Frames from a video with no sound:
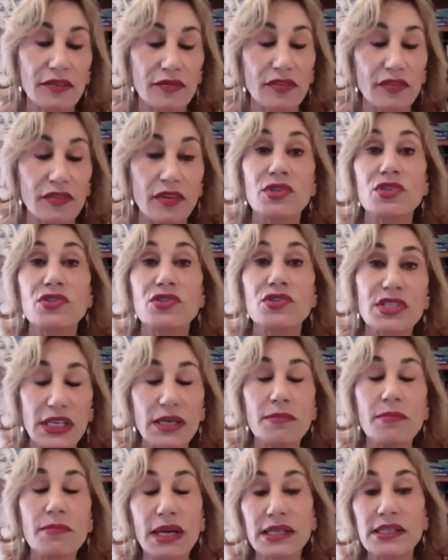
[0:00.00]
of the
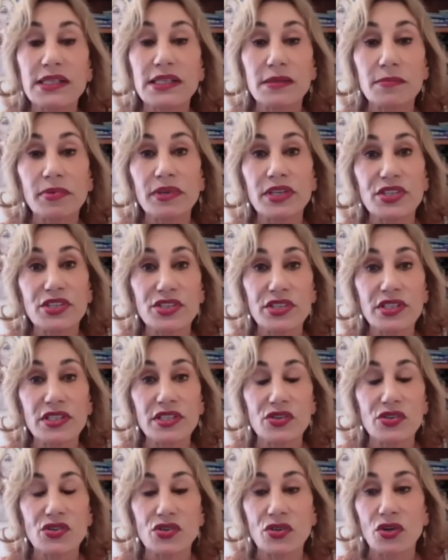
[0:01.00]
museum
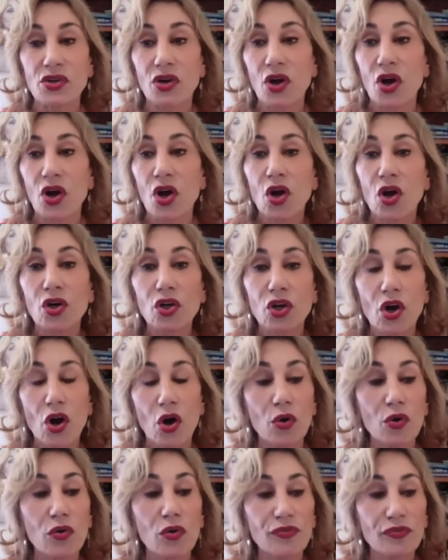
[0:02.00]
exhibitions
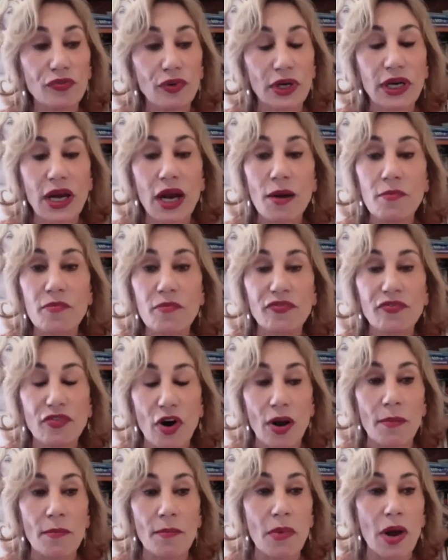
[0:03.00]
come
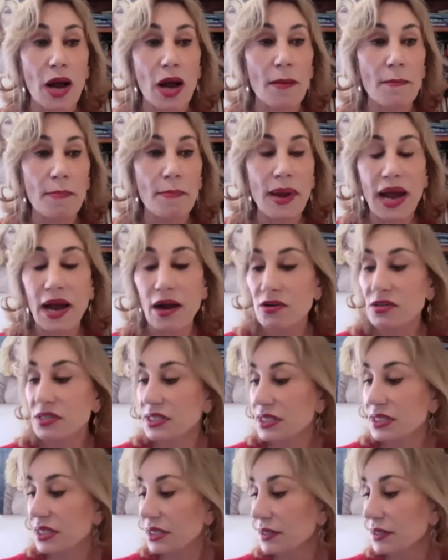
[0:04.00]
from about